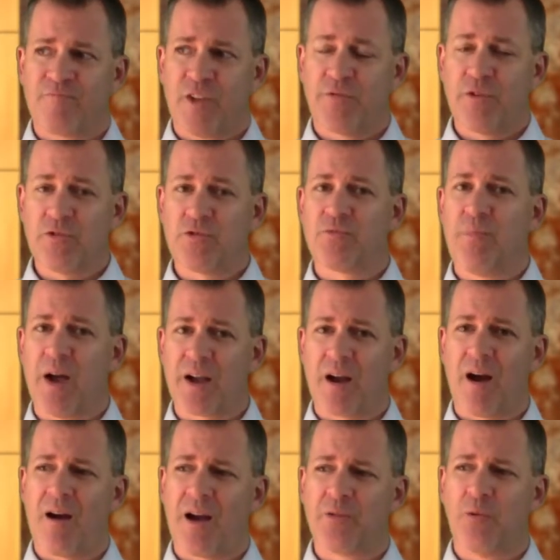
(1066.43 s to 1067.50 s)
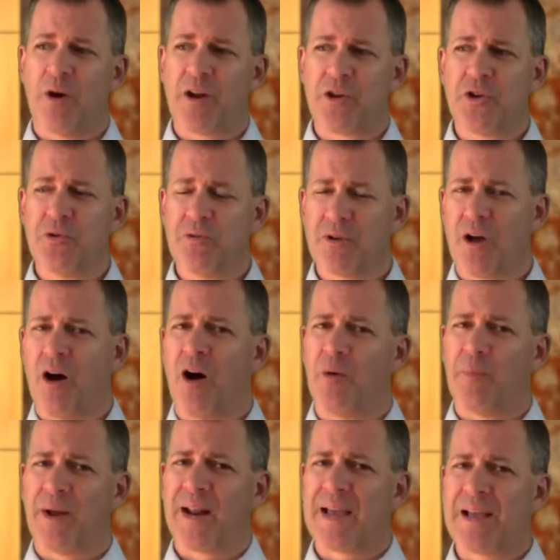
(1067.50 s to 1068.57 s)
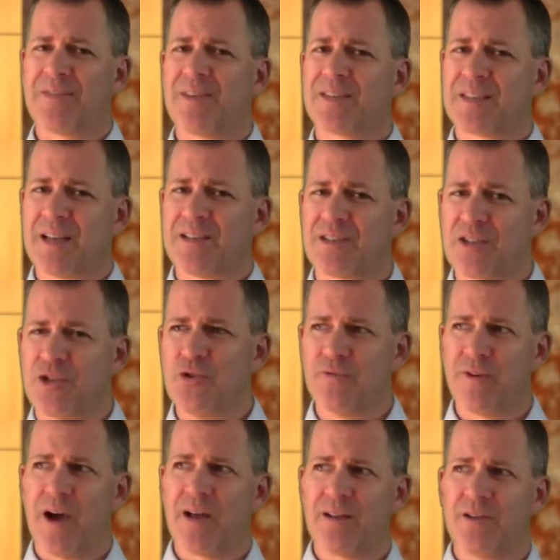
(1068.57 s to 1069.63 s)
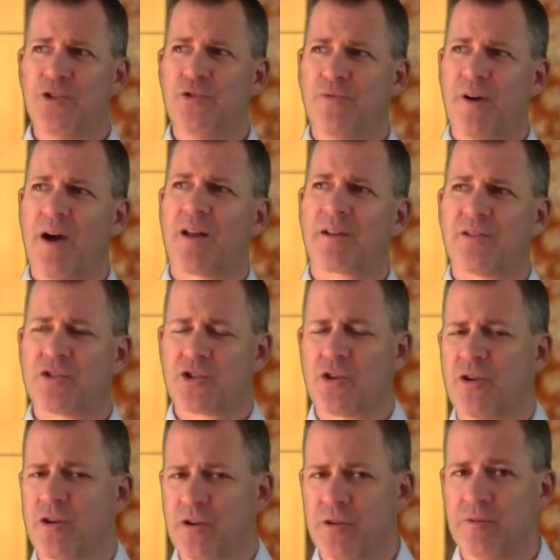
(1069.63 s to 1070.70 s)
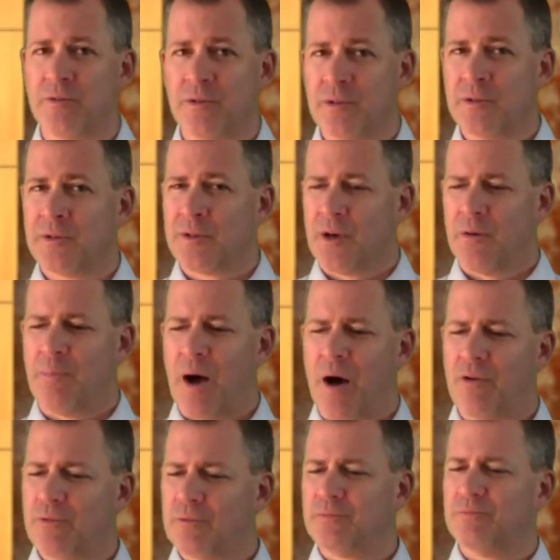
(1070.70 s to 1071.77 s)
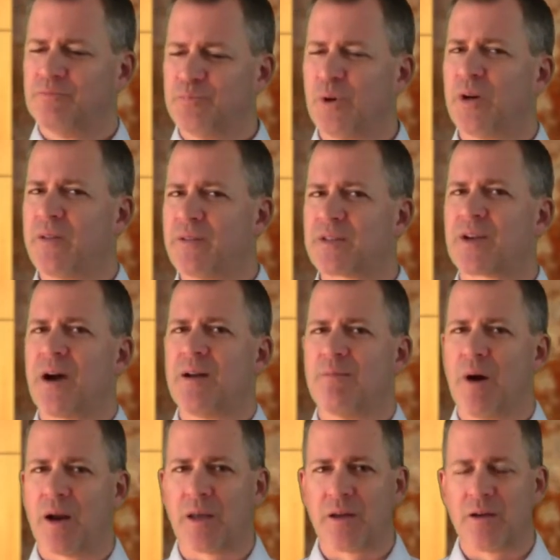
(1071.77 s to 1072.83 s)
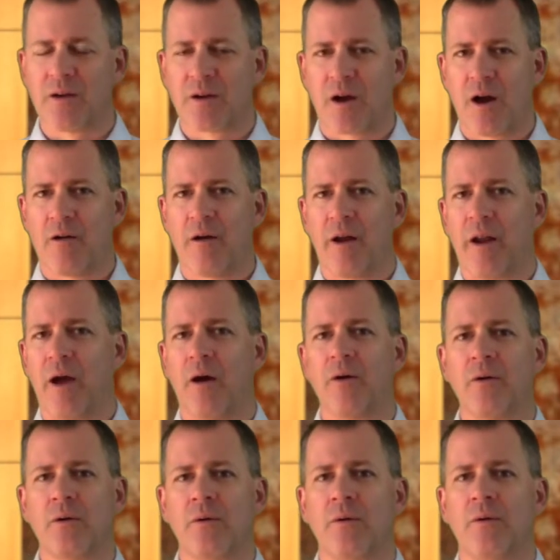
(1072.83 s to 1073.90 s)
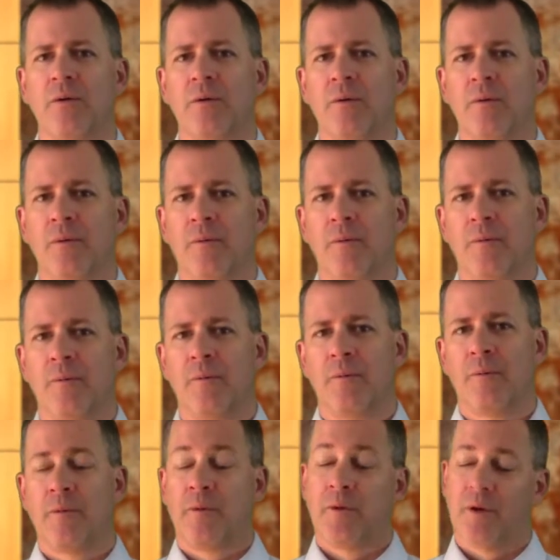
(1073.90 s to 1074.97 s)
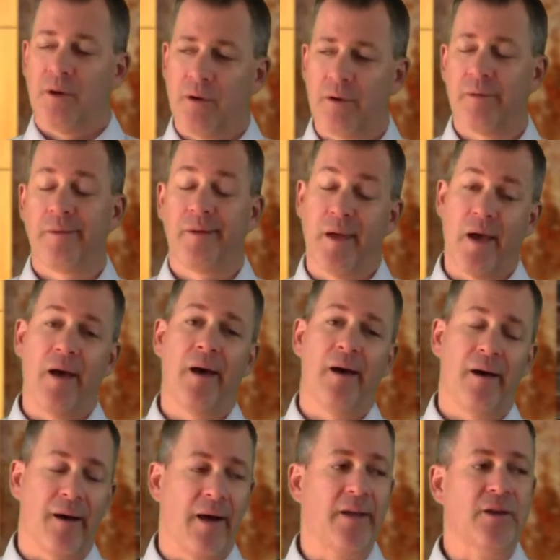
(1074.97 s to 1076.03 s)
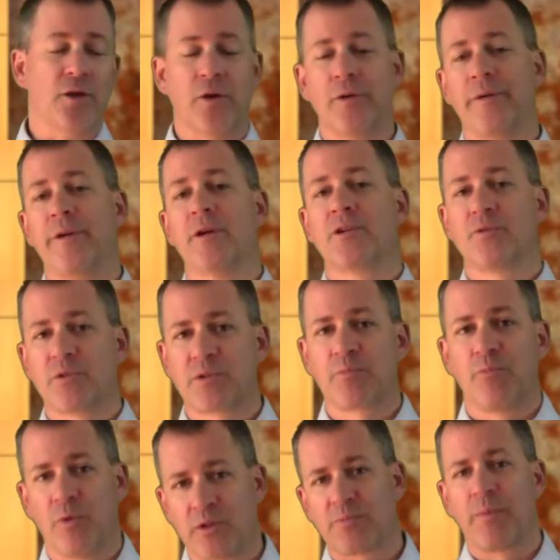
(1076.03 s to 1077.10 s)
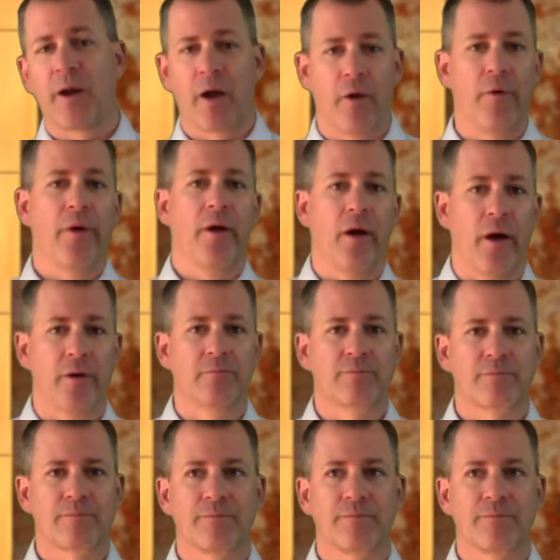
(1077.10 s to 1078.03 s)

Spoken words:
If this was my car, I'd want to do it all. But I get the sense that you've got a concern about putting this kind of money into your car right now. Yeah, I do. Here's what's been going on.